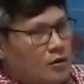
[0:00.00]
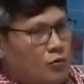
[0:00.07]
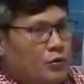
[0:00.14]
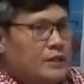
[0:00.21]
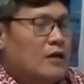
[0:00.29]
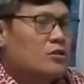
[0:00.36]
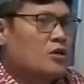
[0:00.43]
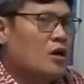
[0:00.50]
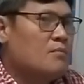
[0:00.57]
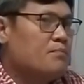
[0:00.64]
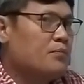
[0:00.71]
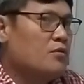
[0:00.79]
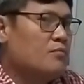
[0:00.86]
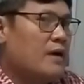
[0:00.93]
without
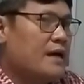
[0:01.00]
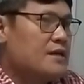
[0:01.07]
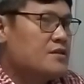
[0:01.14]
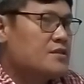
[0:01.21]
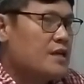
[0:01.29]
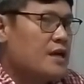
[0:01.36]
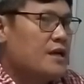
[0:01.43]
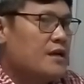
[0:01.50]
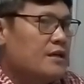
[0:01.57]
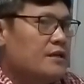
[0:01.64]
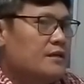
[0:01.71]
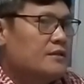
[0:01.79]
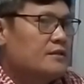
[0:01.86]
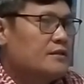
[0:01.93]

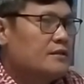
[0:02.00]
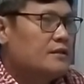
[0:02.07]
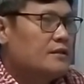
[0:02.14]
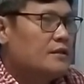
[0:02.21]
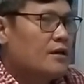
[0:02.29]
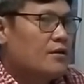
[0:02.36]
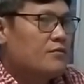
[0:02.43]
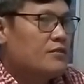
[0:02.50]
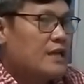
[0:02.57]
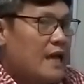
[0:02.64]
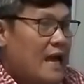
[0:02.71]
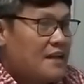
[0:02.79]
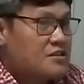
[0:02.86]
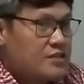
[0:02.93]
compromising
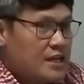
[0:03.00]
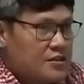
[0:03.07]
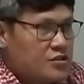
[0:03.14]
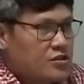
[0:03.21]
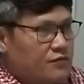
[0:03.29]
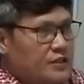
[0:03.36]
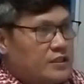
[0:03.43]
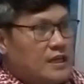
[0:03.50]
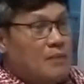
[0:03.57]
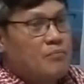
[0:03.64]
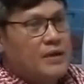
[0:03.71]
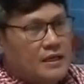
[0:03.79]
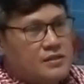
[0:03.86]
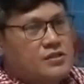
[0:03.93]
the essence of the
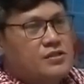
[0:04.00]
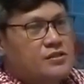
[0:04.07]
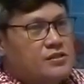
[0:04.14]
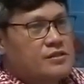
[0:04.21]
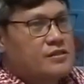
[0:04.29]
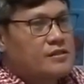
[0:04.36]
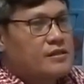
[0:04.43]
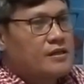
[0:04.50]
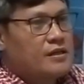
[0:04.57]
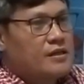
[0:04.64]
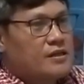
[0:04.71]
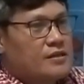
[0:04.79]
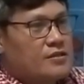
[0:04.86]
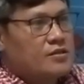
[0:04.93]
topics?
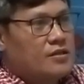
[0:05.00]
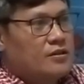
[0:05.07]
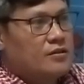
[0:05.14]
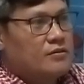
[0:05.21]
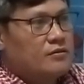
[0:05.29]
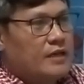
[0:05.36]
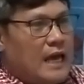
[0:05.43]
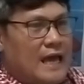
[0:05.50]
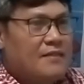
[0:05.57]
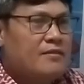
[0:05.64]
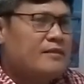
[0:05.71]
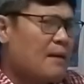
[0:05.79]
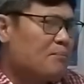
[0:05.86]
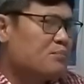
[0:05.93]
So
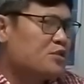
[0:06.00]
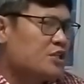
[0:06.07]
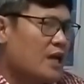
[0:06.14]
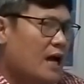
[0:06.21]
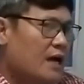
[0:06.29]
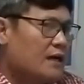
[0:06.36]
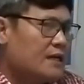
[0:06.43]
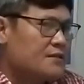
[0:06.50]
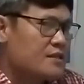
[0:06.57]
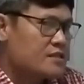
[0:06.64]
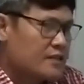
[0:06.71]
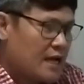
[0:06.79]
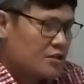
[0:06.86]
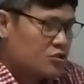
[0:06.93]
in-depth siya na
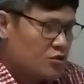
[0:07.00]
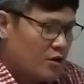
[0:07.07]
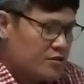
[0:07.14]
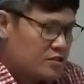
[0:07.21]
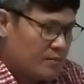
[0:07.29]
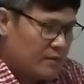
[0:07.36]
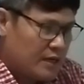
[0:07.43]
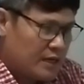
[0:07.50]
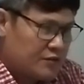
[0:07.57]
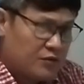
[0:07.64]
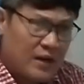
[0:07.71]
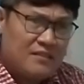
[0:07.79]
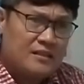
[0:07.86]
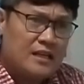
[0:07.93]
discussion sa mga
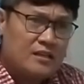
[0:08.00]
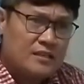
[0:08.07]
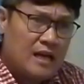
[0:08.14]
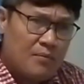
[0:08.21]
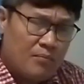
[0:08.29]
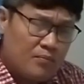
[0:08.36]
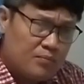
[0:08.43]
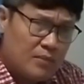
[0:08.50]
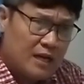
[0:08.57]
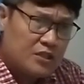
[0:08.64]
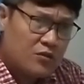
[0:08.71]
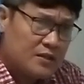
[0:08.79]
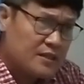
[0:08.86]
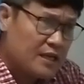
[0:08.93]

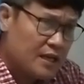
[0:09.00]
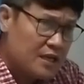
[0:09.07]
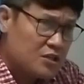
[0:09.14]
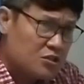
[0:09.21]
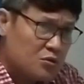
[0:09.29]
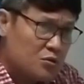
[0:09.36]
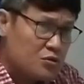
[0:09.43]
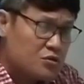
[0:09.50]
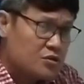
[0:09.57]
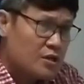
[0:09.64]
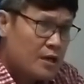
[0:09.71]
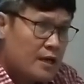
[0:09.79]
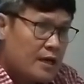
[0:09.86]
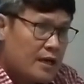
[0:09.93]
trending
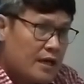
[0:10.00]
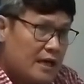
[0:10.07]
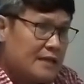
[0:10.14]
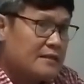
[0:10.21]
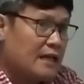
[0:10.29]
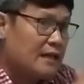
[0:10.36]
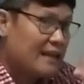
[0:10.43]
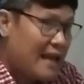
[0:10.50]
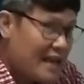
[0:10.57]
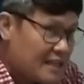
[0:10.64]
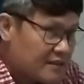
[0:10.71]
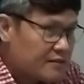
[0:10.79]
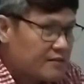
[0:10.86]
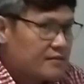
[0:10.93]
issues in a
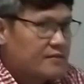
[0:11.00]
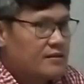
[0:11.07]
light